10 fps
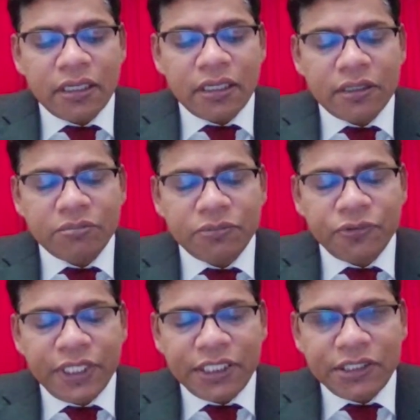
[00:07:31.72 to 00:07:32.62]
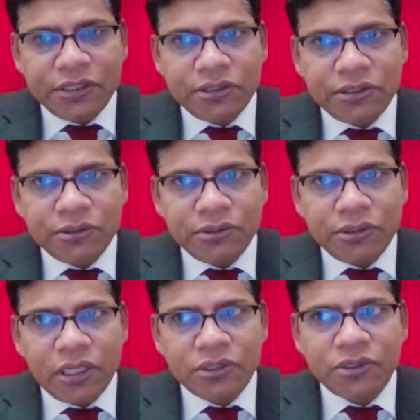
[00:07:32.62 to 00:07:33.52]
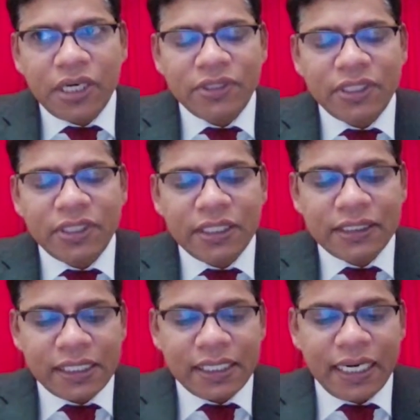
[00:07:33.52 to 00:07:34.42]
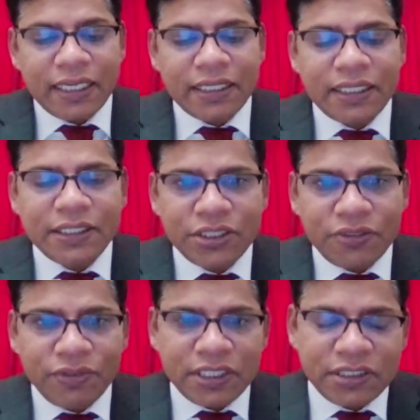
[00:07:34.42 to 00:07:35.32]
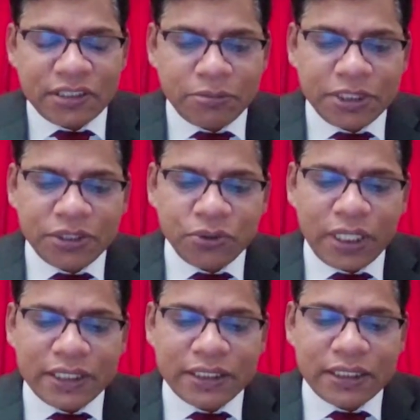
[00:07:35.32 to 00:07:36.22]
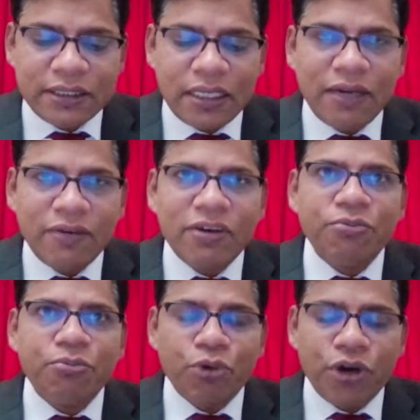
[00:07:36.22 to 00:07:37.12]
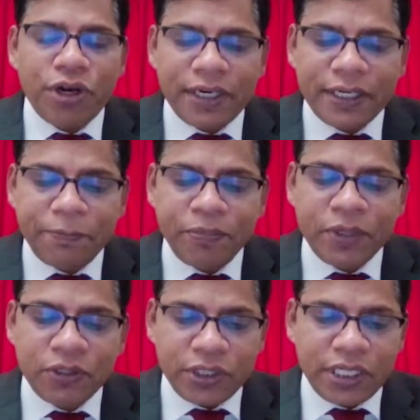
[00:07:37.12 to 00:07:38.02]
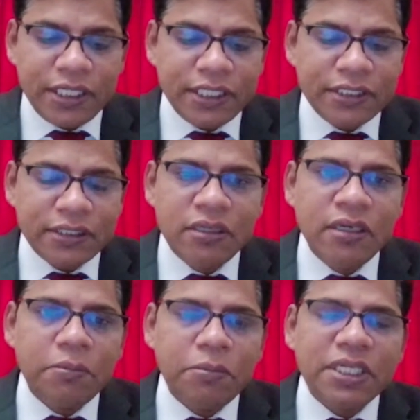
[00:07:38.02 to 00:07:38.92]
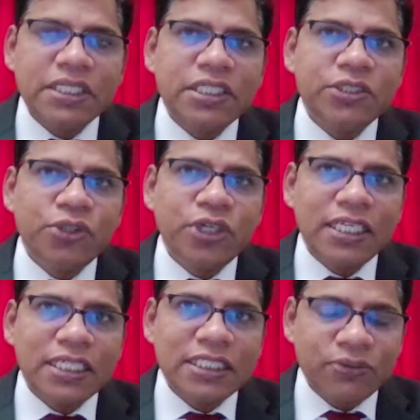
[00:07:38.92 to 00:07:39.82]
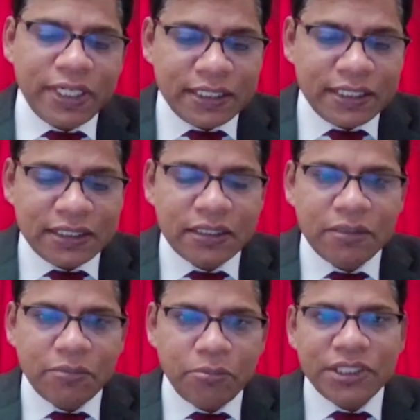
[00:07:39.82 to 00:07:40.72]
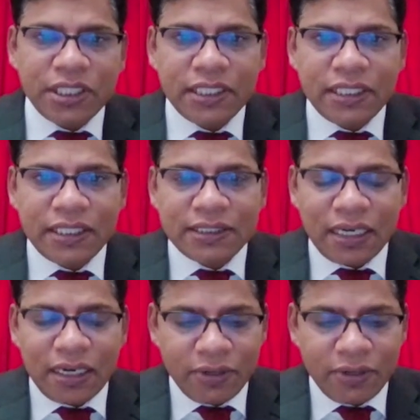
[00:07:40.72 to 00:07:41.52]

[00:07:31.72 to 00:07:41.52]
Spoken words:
we need to also have the risk categorization of customers to assess the level of monitoring to conduct, because the due diligence varies based on the risk level.